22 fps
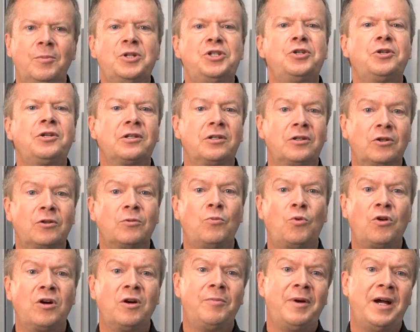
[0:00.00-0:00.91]
but you can
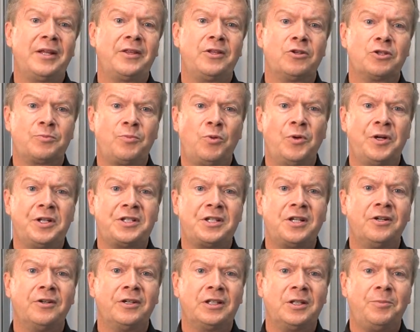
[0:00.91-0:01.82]
learn more about those
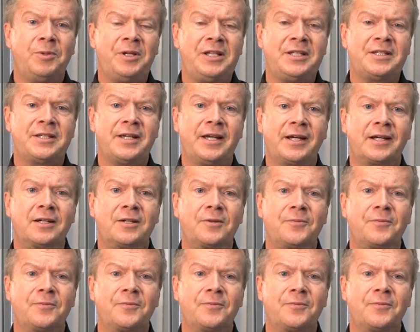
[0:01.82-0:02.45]
points here at the P S E